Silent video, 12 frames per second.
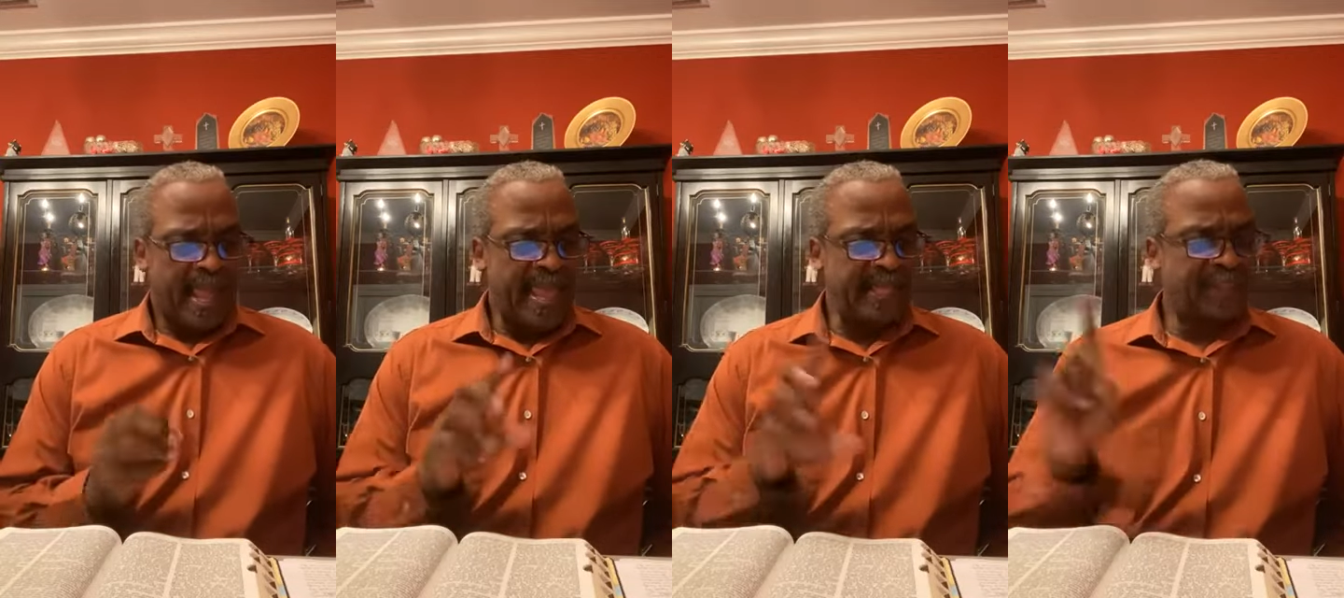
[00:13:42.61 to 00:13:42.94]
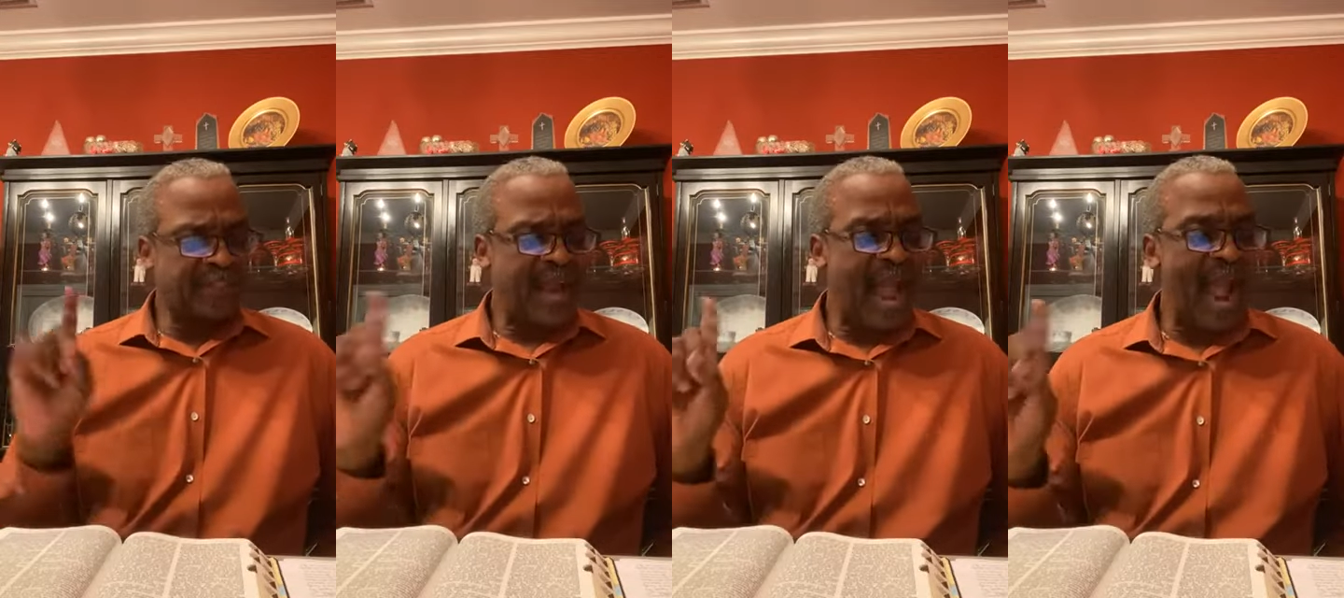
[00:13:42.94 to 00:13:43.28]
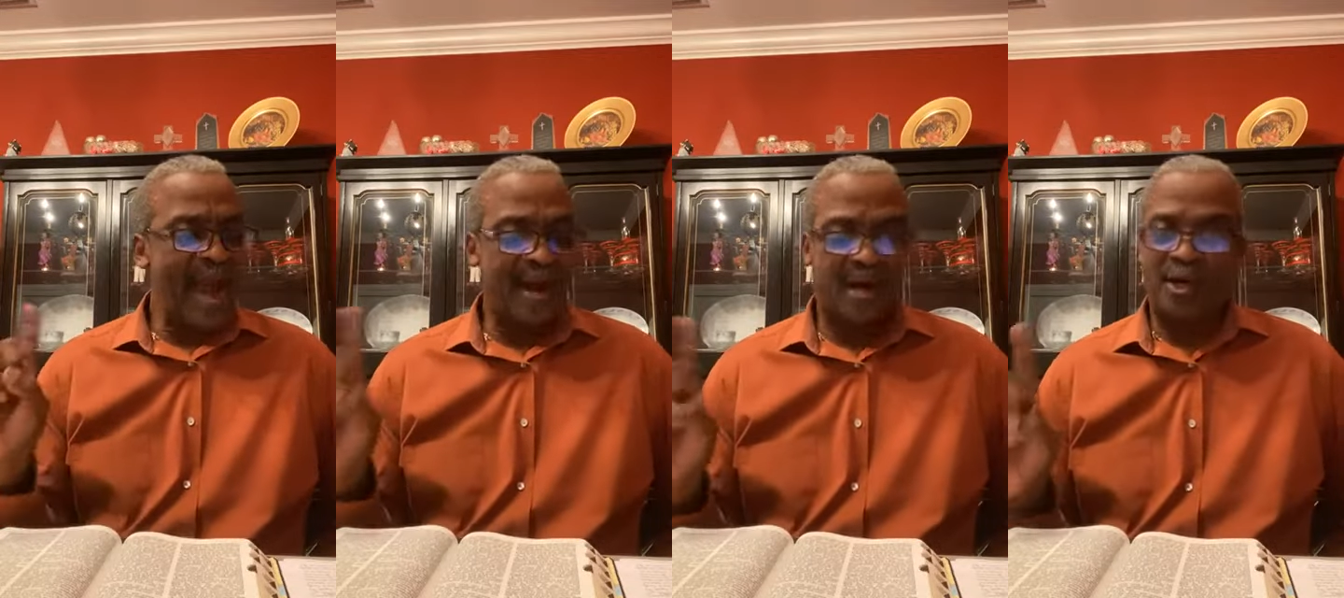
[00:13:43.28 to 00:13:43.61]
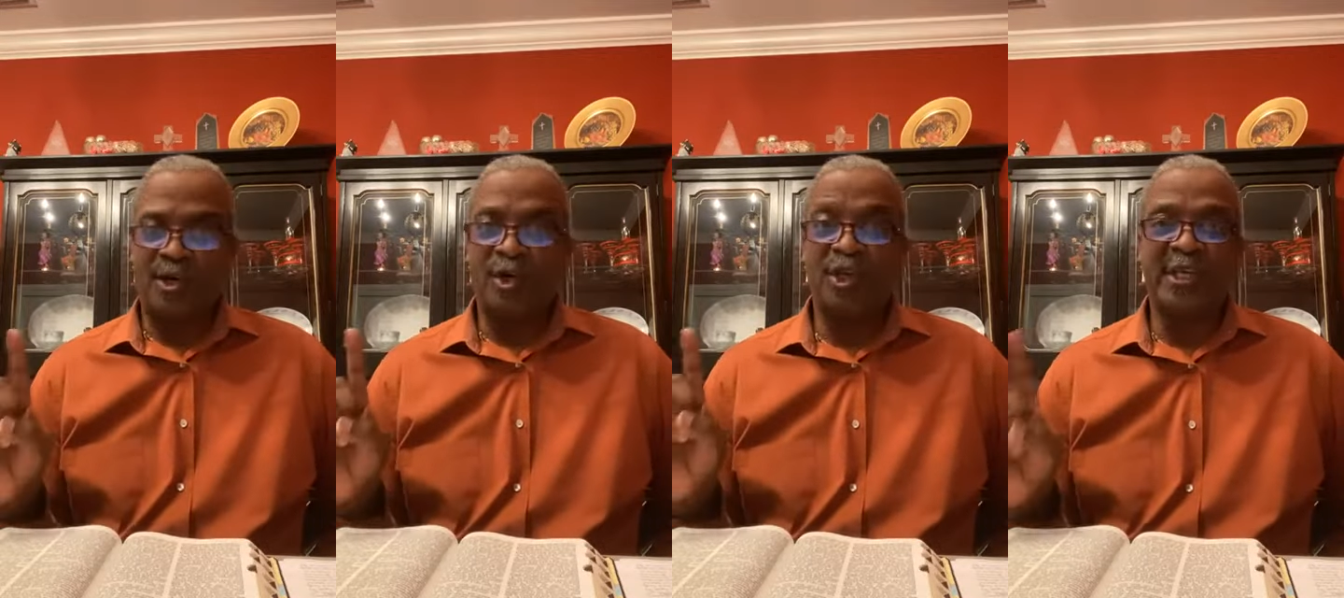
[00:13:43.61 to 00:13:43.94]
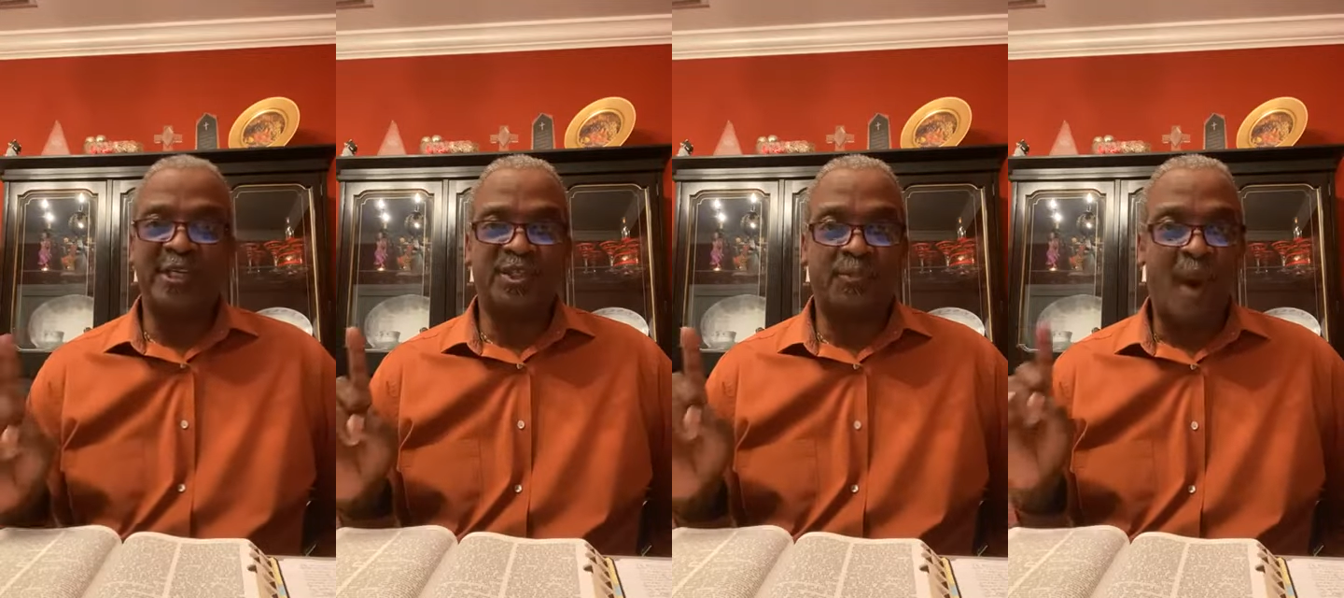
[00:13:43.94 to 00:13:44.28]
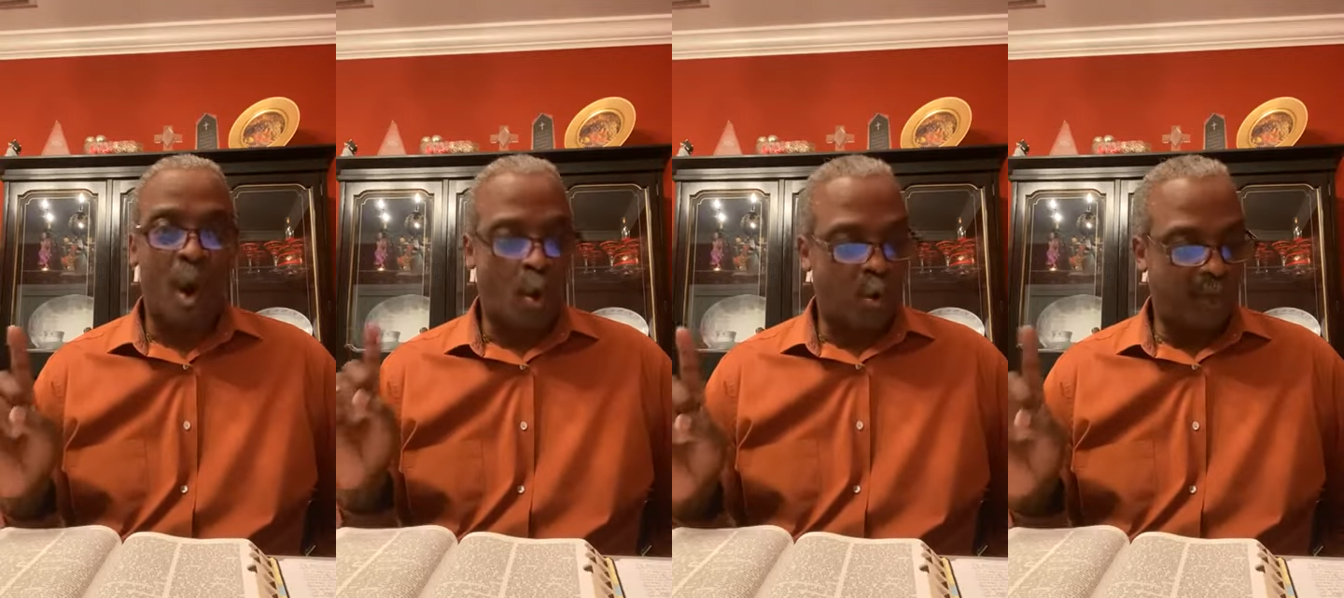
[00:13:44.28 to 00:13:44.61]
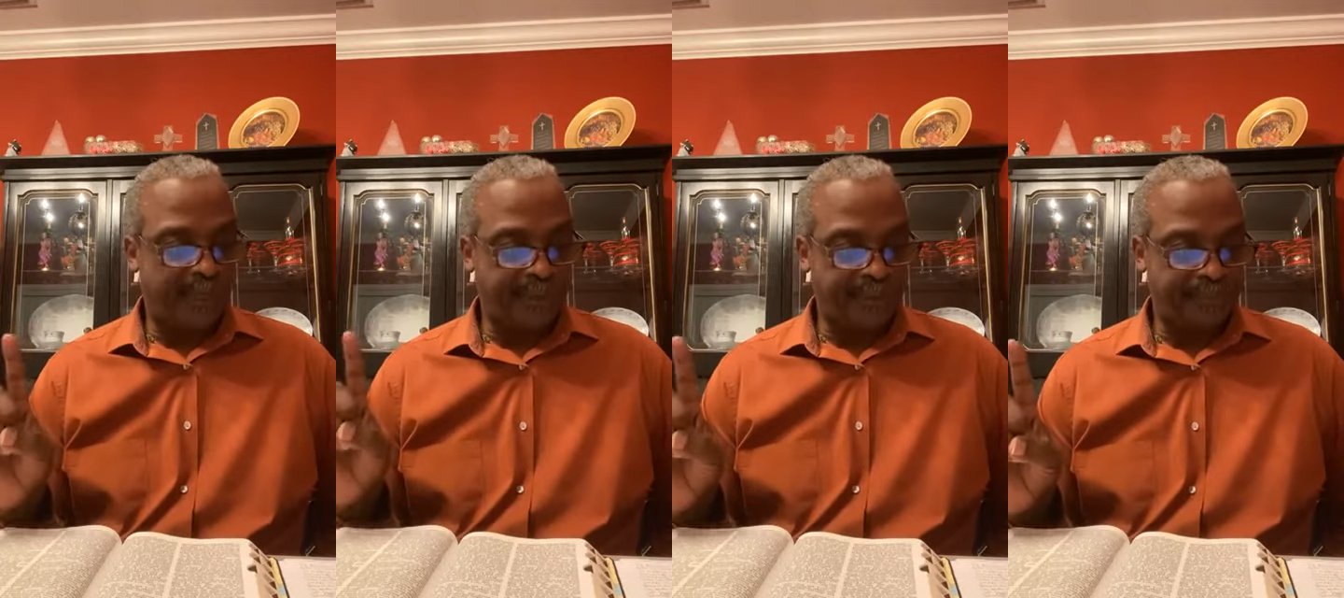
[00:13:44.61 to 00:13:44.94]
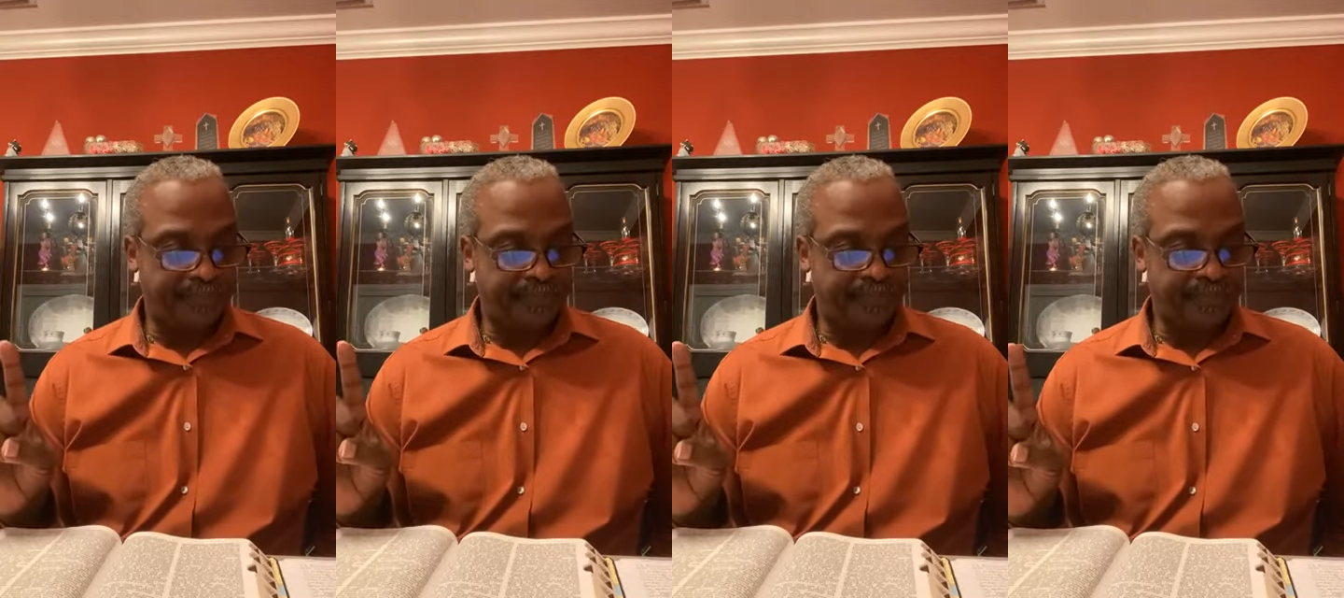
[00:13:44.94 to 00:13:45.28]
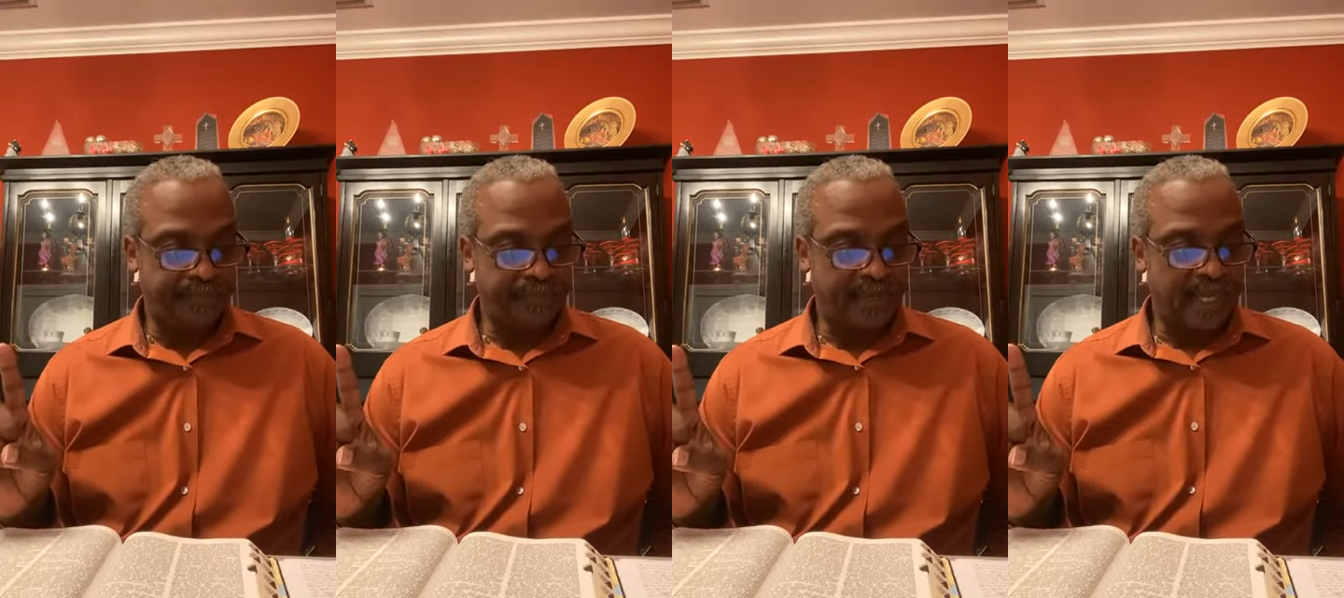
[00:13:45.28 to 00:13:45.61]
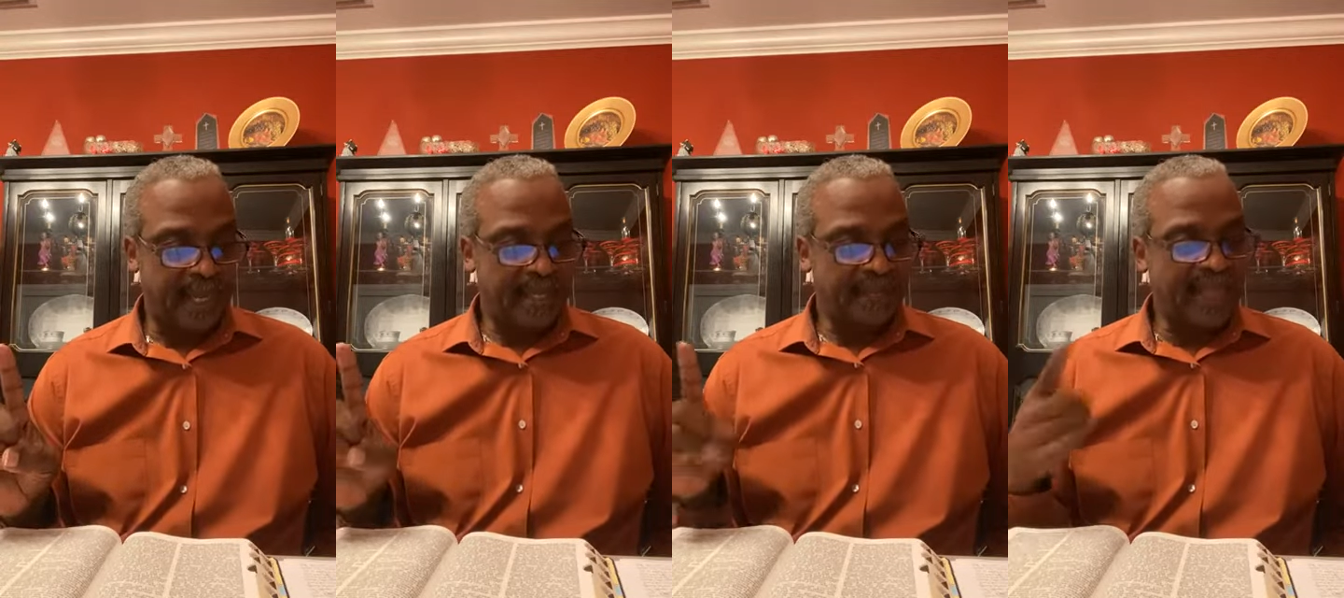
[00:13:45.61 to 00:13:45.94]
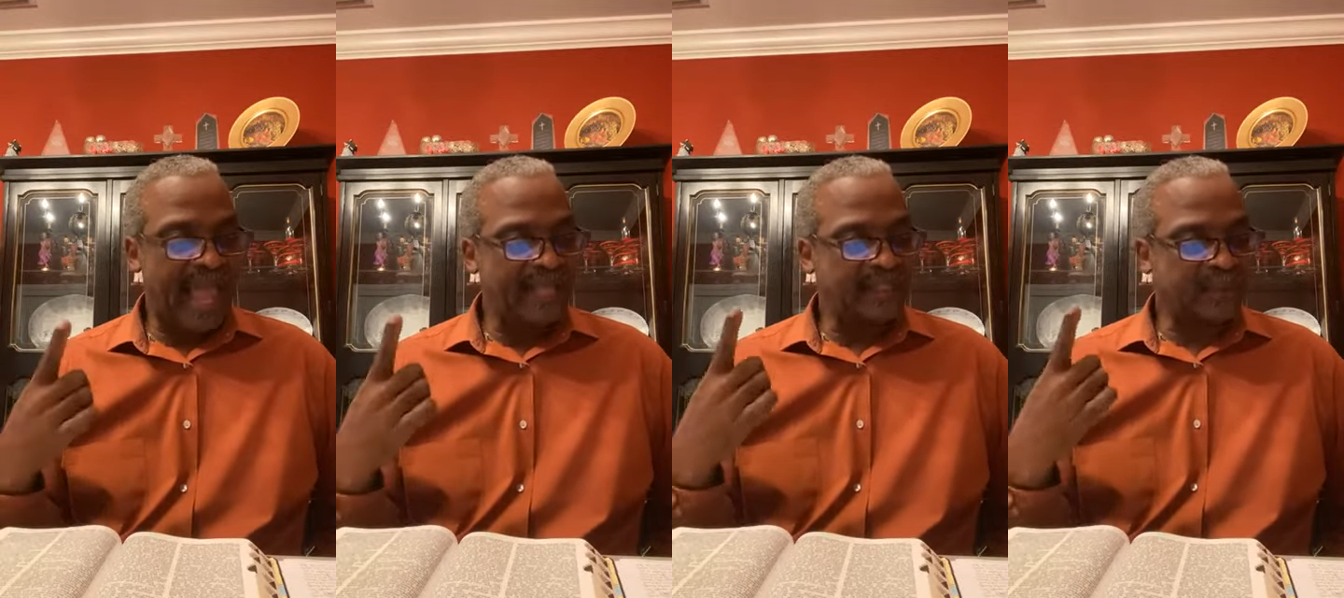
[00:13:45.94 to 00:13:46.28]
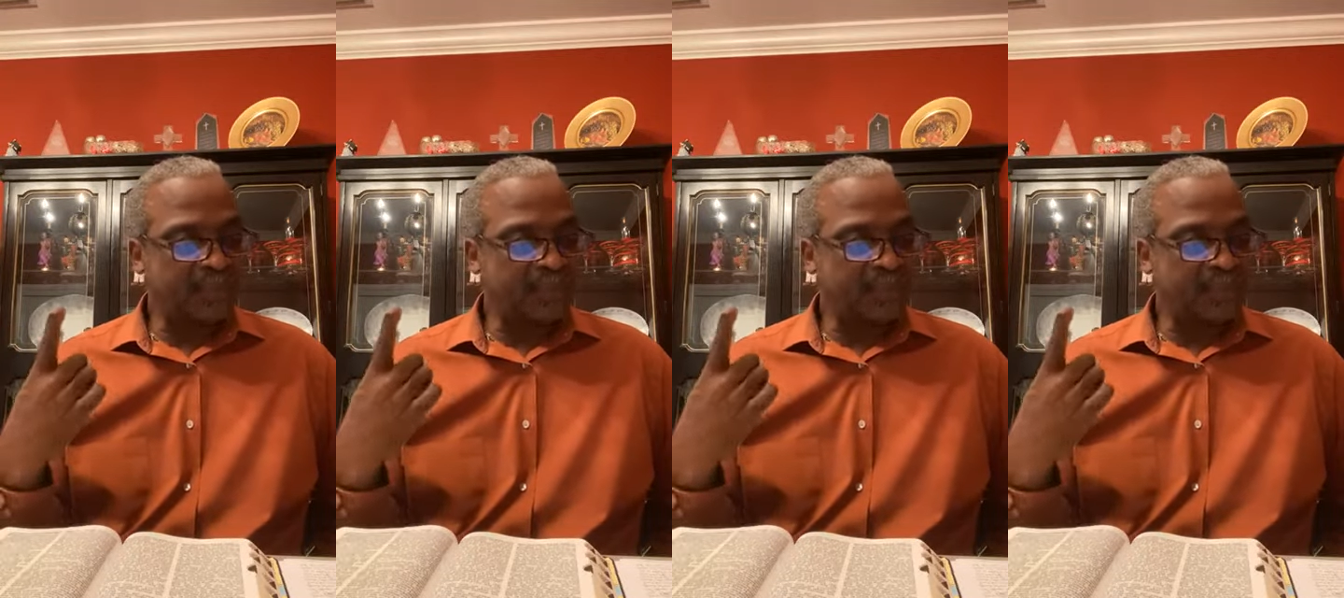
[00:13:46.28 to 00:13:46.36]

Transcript: A child is born. That